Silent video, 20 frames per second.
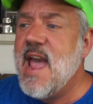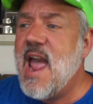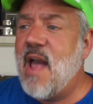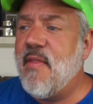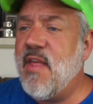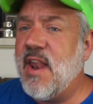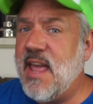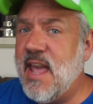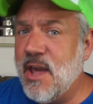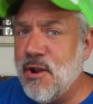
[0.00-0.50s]

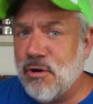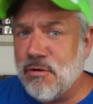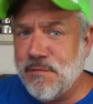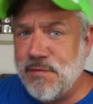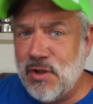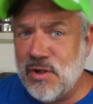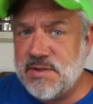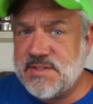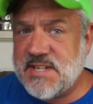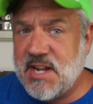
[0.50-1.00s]
And then he
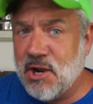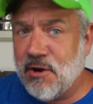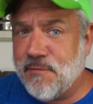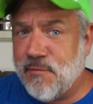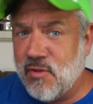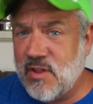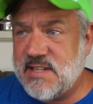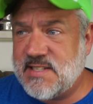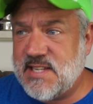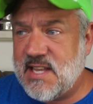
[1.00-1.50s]
interviews Here
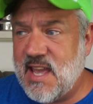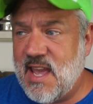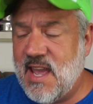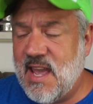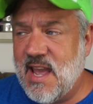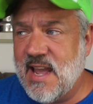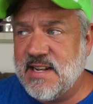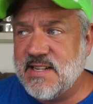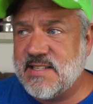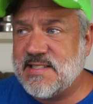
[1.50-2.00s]
for the
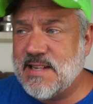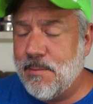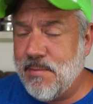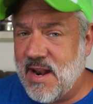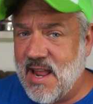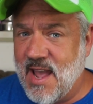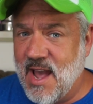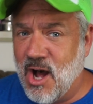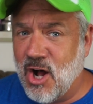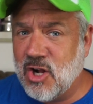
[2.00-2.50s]
Tea and
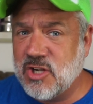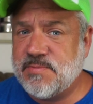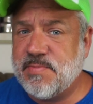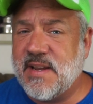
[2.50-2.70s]
somebody else,